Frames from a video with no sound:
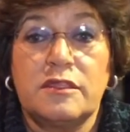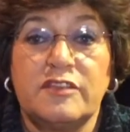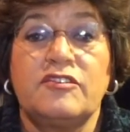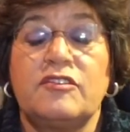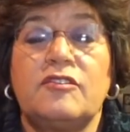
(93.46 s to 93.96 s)

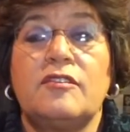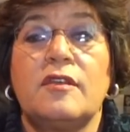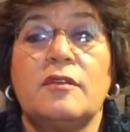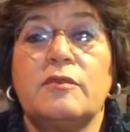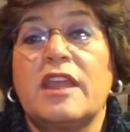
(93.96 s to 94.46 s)
this
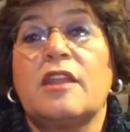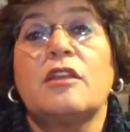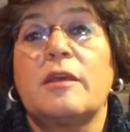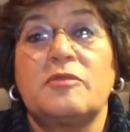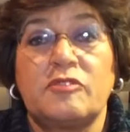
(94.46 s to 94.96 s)
we
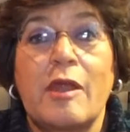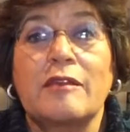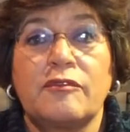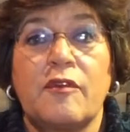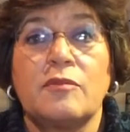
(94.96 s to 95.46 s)
cannot
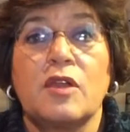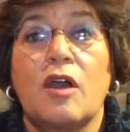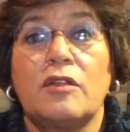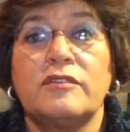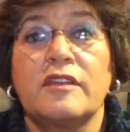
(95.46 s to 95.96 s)
abstract from the
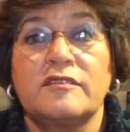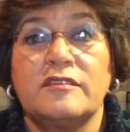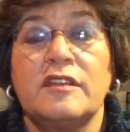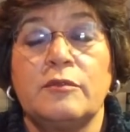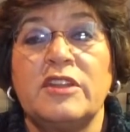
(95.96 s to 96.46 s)
context
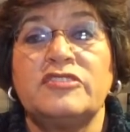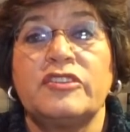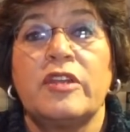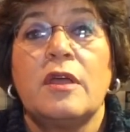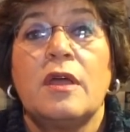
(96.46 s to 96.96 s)
in
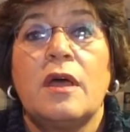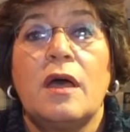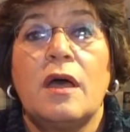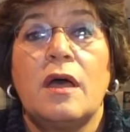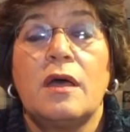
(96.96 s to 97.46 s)
which
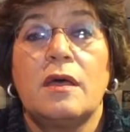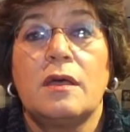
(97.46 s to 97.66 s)
a